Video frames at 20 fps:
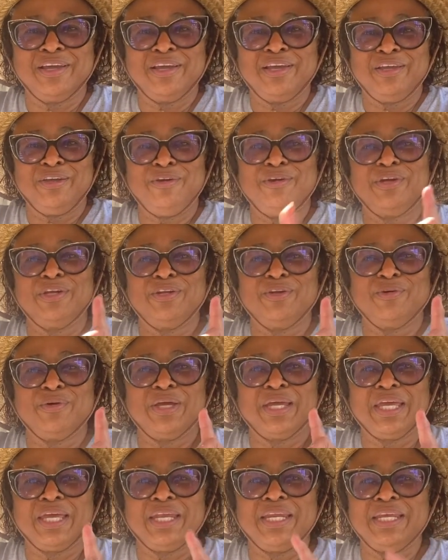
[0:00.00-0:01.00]
You can do
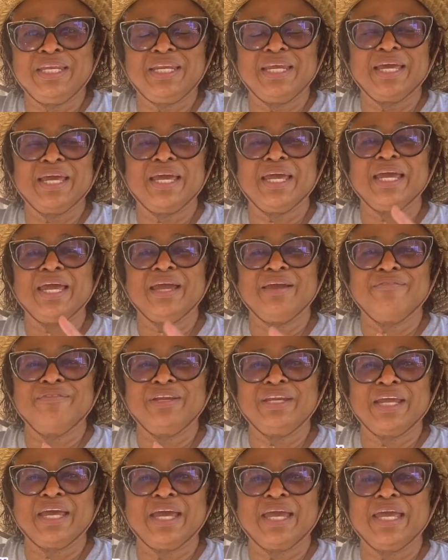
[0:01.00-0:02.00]
it any day, every
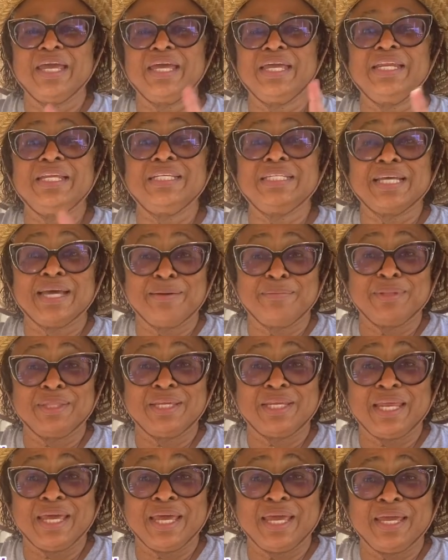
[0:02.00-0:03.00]
day, any time of the
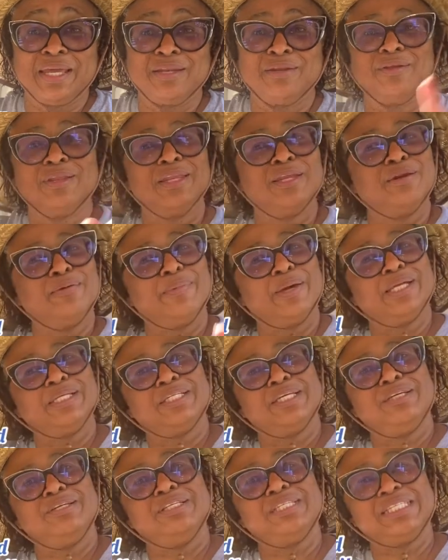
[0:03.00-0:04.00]
day. Don't let nobody
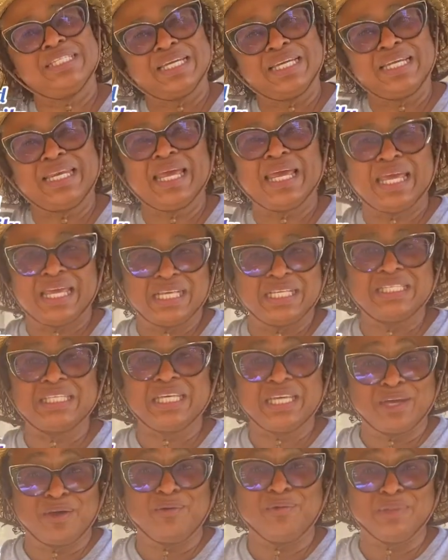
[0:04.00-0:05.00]
tell you Sunday is
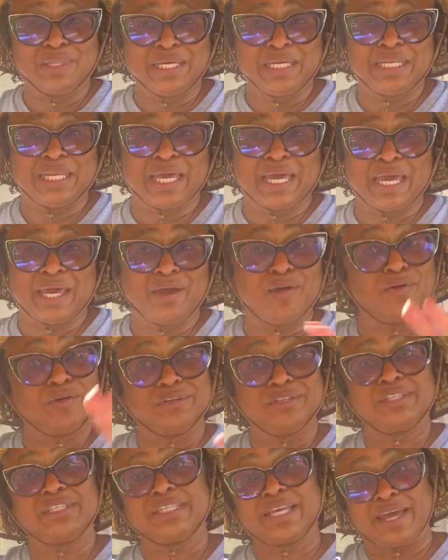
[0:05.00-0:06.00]
the only day or
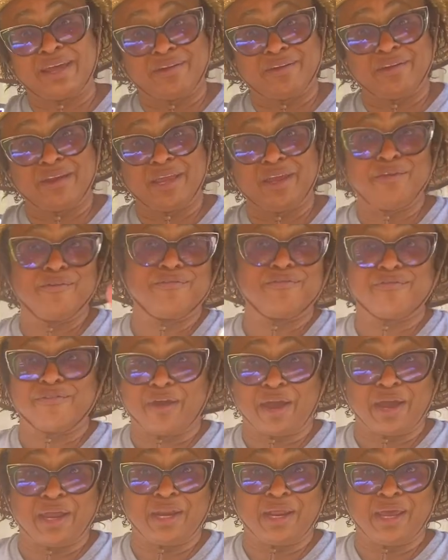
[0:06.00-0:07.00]
Saturday or
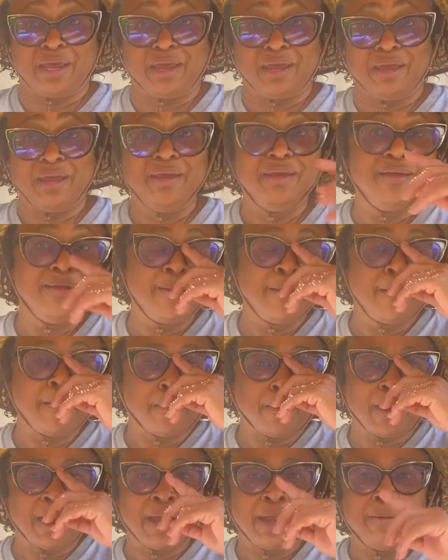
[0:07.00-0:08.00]
Friday,
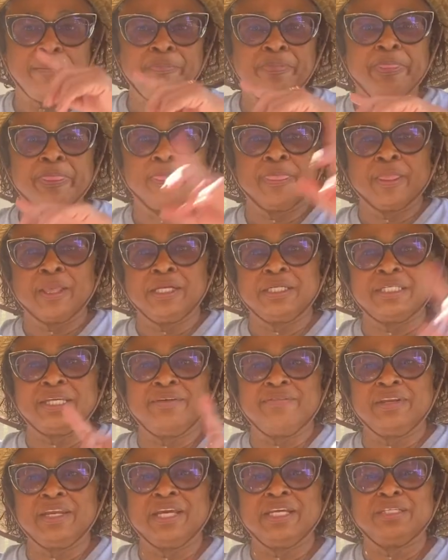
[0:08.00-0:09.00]
right?
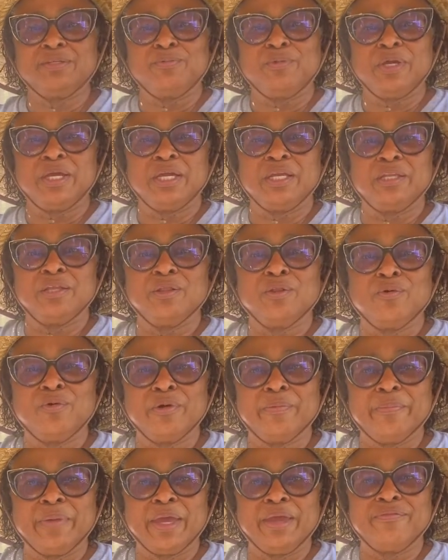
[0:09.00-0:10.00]
Seven days a week, the Lord
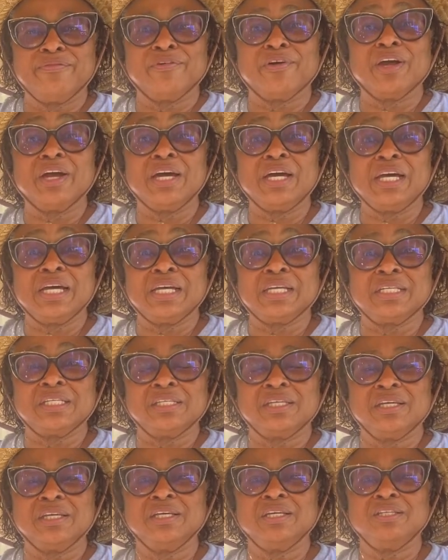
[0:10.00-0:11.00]
made for
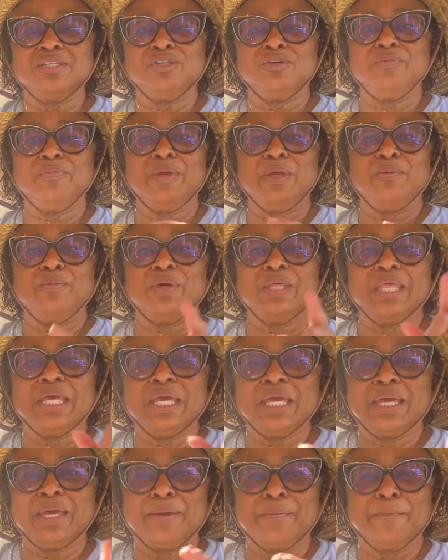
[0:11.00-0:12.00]
us to meet with
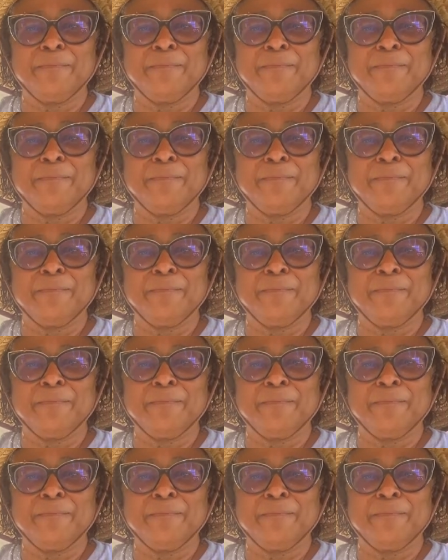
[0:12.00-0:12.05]
Him.